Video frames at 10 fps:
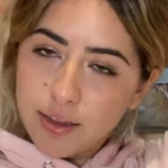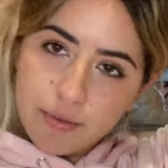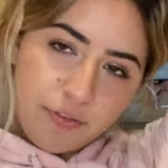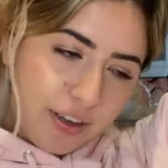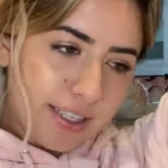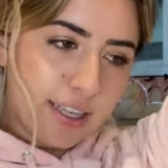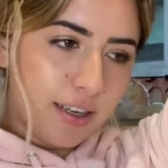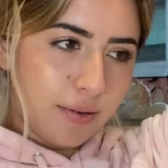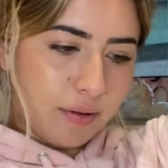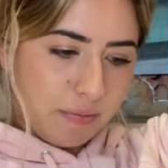let me fix a
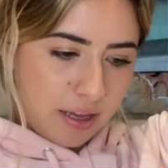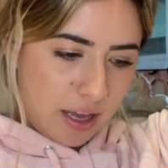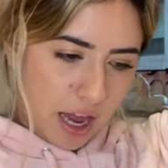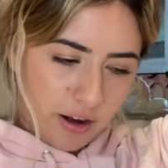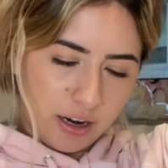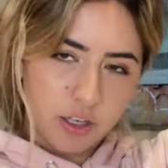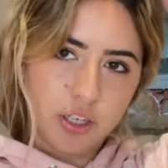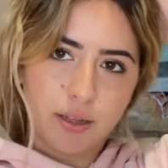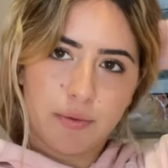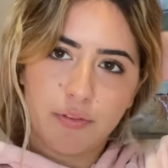little bit my hair
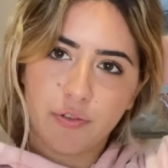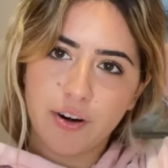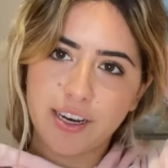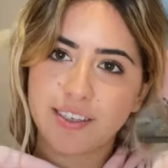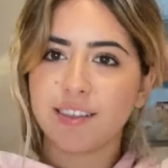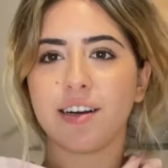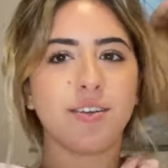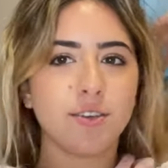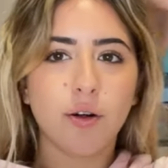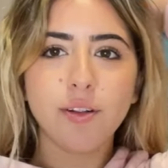actually before I
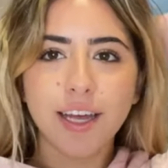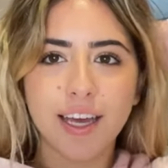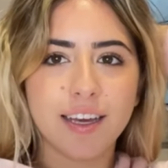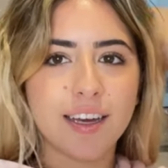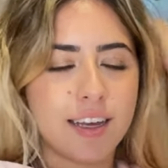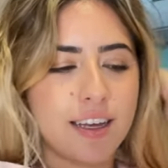start talking.